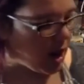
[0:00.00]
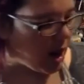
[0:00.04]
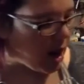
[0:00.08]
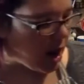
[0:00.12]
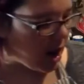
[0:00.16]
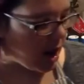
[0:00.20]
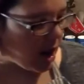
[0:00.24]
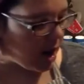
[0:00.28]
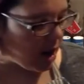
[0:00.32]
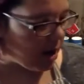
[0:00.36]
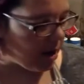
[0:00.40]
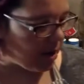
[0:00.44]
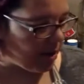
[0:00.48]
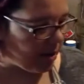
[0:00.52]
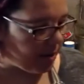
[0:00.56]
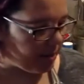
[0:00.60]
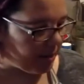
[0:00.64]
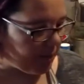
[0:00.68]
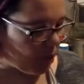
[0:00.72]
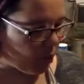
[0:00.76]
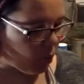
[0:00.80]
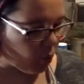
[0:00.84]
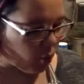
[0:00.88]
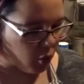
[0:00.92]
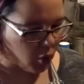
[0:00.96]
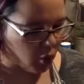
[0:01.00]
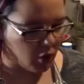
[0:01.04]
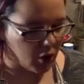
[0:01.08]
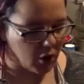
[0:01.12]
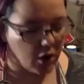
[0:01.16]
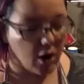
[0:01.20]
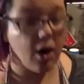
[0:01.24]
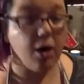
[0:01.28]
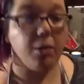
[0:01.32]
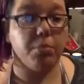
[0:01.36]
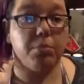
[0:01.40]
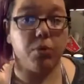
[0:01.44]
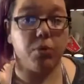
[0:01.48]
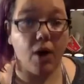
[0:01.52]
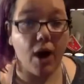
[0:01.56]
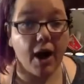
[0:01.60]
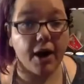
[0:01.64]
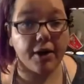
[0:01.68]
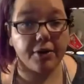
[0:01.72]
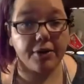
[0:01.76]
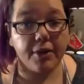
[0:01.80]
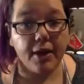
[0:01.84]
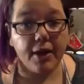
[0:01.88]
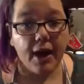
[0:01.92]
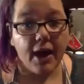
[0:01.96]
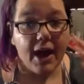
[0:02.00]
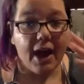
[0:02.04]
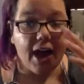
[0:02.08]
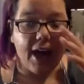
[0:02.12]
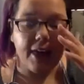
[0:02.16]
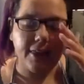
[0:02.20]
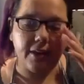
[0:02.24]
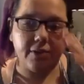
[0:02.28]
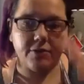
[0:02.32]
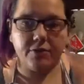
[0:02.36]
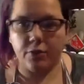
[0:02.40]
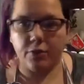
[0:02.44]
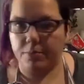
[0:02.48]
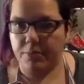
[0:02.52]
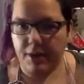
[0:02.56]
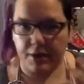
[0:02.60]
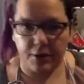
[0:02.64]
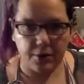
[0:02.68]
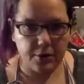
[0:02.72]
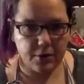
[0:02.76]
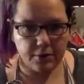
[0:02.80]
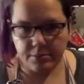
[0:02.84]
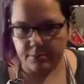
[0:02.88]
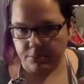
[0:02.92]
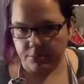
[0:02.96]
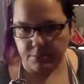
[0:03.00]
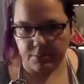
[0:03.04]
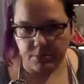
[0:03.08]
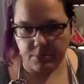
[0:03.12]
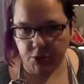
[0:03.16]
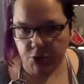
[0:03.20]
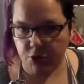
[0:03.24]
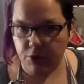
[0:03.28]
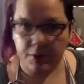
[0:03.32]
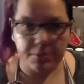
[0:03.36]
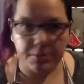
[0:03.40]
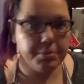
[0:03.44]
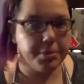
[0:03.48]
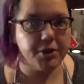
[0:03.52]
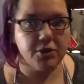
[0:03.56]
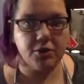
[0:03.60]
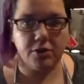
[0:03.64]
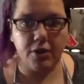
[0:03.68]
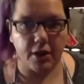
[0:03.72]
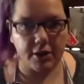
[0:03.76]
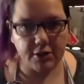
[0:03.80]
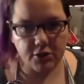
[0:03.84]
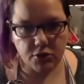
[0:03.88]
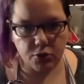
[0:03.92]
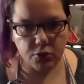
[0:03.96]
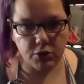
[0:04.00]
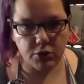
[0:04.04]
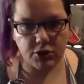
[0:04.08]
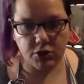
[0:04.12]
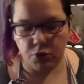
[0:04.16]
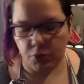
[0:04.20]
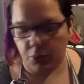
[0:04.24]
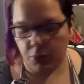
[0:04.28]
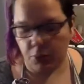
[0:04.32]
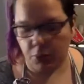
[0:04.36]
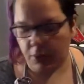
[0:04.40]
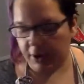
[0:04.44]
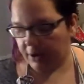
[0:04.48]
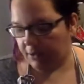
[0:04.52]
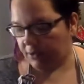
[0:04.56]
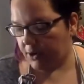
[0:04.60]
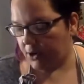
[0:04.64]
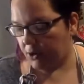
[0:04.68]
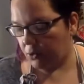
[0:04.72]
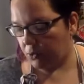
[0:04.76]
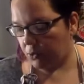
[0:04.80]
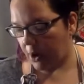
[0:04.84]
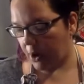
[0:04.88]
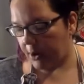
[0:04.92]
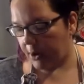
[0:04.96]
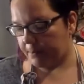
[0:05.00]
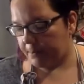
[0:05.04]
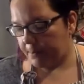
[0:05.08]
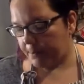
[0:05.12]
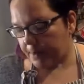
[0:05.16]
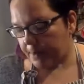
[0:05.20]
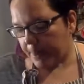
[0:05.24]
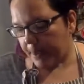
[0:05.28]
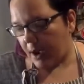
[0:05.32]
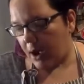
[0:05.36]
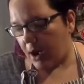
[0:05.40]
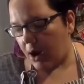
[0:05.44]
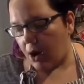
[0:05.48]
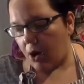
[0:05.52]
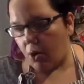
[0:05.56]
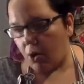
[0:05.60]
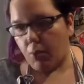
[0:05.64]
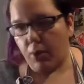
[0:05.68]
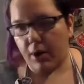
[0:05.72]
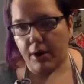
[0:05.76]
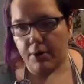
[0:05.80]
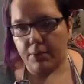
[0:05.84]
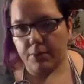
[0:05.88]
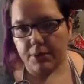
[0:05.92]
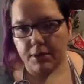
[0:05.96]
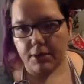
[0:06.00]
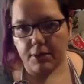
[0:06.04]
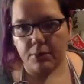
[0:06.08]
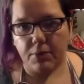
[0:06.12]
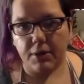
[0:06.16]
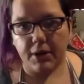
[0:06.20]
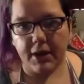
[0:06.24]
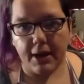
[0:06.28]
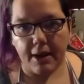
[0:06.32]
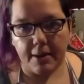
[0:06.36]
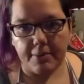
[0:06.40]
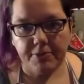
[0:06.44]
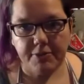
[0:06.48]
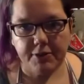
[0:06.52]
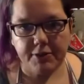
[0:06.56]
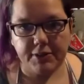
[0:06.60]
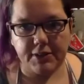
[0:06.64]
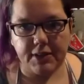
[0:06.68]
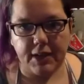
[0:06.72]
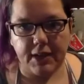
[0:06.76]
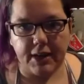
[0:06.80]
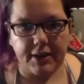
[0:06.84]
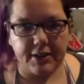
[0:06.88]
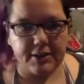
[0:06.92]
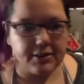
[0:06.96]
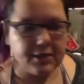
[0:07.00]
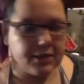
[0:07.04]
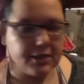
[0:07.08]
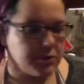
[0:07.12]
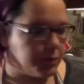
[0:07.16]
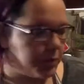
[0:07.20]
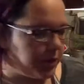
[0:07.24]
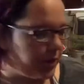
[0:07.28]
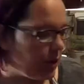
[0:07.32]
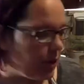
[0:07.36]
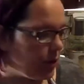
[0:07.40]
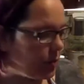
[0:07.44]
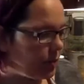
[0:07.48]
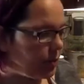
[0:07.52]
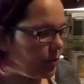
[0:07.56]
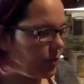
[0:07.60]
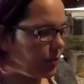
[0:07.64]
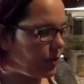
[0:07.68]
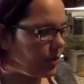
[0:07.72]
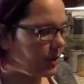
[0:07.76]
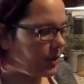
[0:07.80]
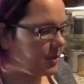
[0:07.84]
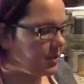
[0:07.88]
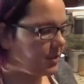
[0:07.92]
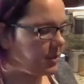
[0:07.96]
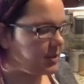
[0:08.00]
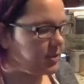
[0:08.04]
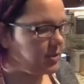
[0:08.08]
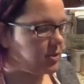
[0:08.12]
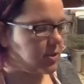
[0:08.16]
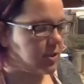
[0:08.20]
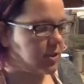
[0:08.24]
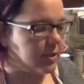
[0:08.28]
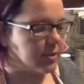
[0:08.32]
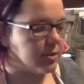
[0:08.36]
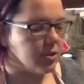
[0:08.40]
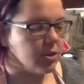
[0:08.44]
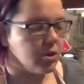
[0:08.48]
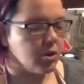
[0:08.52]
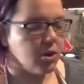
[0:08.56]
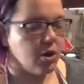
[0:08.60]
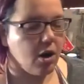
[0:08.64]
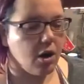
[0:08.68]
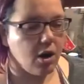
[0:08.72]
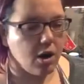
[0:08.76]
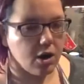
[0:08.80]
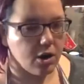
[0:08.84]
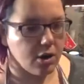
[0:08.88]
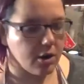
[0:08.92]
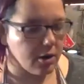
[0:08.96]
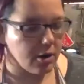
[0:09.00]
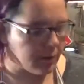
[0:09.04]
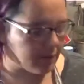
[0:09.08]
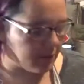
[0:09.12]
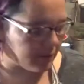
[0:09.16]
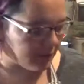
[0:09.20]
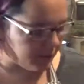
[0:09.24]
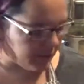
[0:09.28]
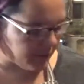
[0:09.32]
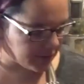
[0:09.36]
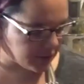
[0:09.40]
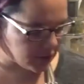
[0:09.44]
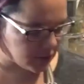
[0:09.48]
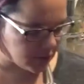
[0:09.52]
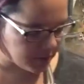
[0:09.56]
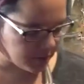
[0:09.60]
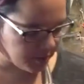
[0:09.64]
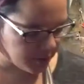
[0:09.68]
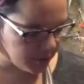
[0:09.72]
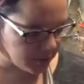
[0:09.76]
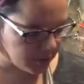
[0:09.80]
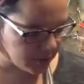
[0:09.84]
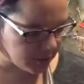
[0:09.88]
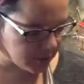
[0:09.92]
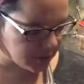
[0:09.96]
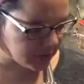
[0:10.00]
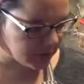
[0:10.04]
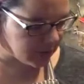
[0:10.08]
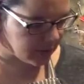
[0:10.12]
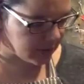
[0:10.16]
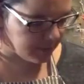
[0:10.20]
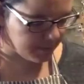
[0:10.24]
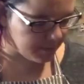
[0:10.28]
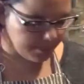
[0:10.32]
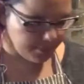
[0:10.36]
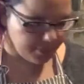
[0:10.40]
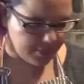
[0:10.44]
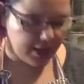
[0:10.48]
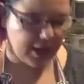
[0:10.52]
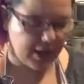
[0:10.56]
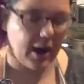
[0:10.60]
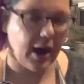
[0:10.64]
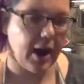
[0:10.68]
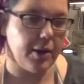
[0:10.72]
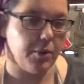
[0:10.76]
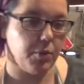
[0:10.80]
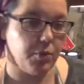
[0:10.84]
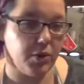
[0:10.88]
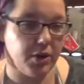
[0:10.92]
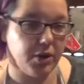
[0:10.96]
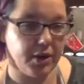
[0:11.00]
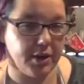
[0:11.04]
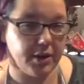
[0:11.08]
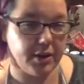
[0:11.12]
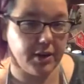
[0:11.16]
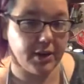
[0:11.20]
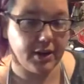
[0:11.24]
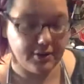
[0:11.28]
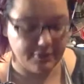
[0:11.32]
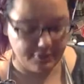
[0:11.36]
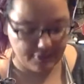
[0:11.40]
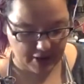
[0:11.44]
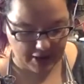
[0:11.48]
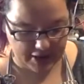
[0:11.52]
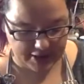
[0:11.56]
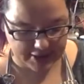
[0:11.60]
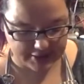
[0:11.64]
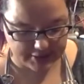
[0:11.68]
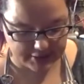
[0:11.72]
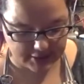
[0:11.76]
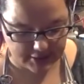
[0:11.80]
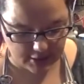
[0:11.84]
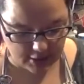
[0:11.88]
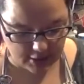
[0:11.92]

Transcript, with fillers: um, or a broth. And then from there, you can build onto it to whatever you want. What I really want to emphasize as we go through this is that there are vegetables that I would advise